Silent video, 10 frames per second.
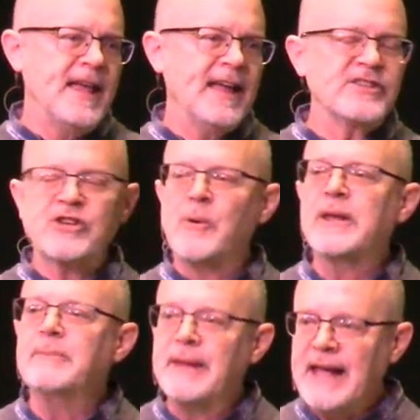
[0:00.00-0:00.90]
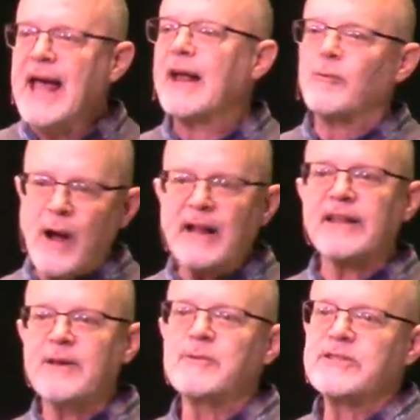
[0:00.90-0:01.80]
And so he began, while
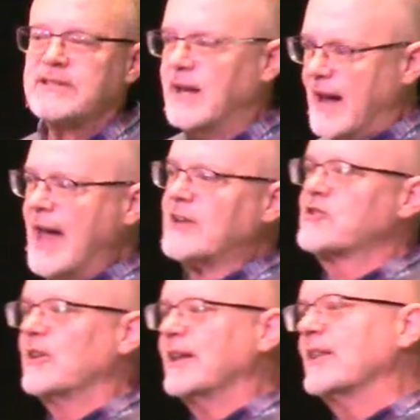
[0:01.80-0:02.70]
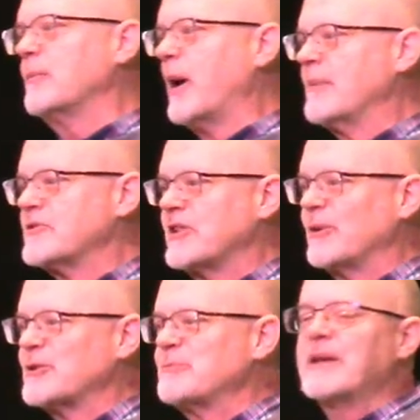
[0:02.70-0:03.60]
he was actually in the bomb
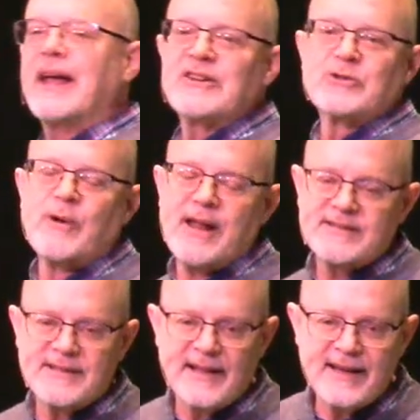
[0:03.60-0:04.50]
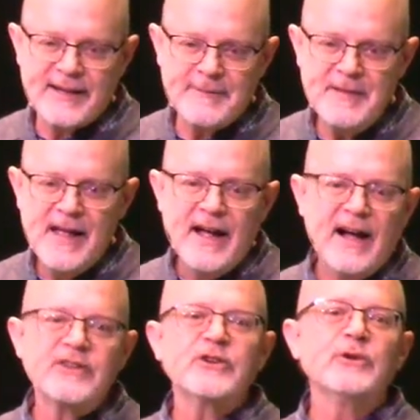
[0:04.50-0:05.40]
shelters, began translating
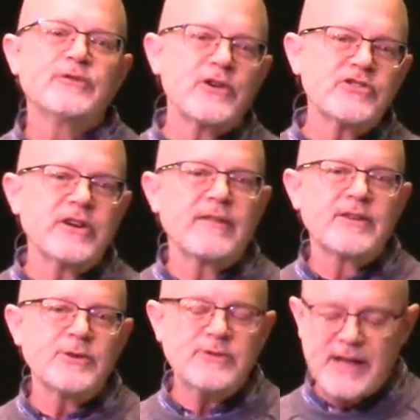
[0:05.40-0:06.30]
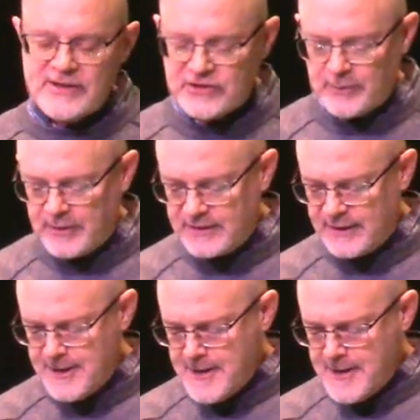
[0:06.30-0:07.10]
a new version of the New Testament,